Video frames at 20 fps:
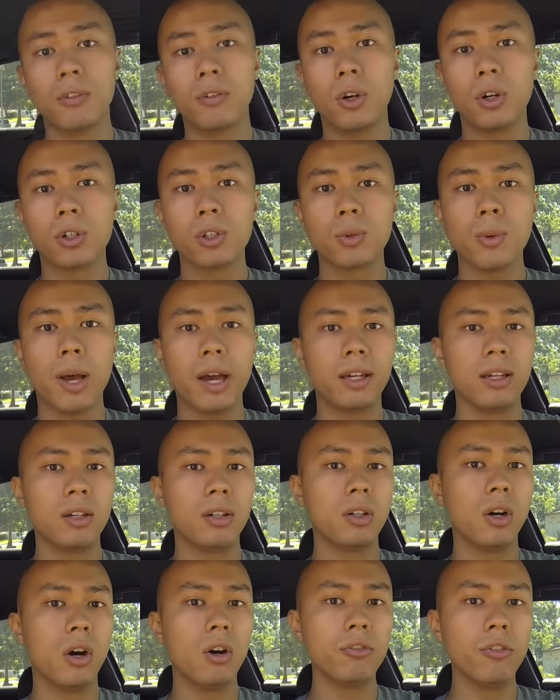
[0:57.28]
a Volkswagen
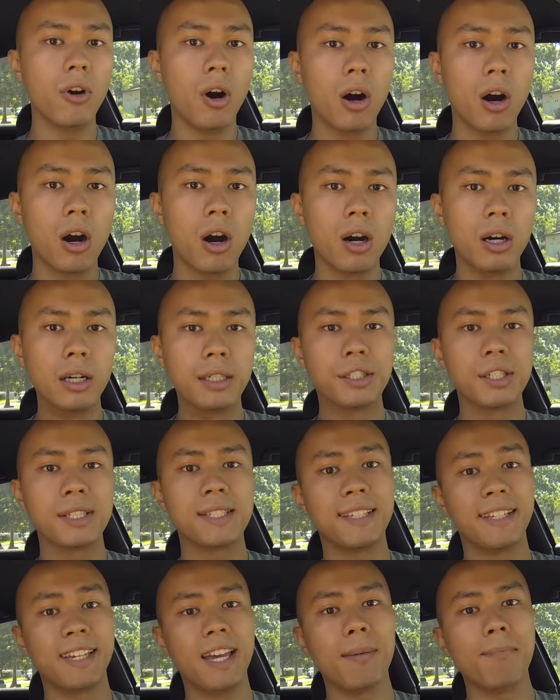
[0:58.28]
Golf R
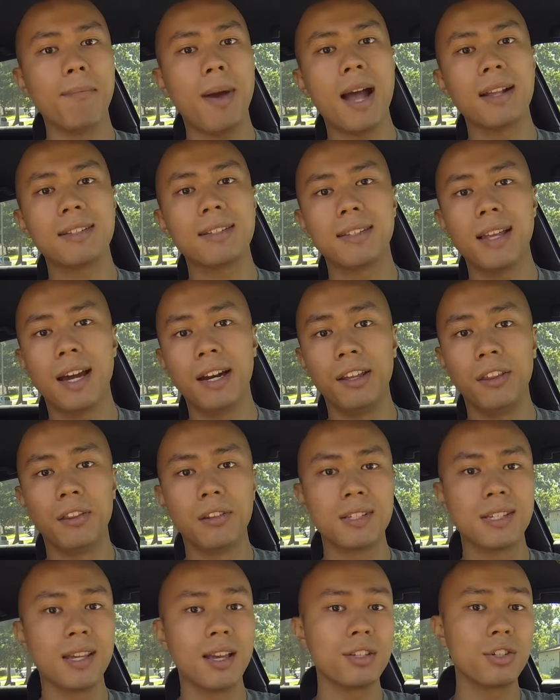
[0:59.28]
just to get mats that either
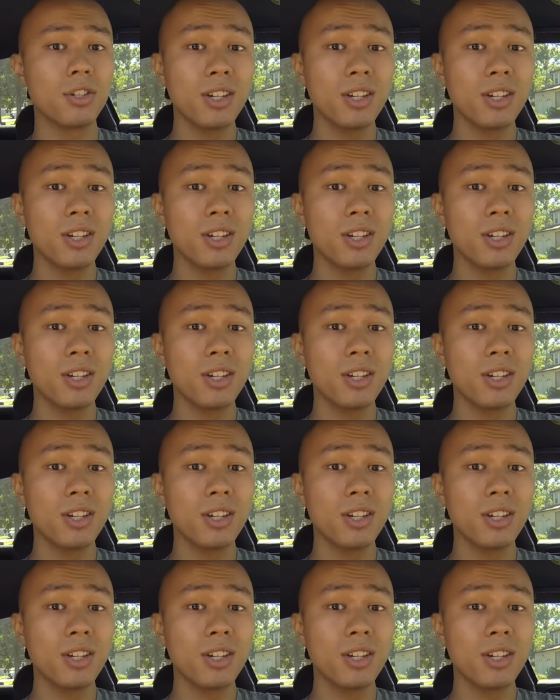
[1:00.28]
said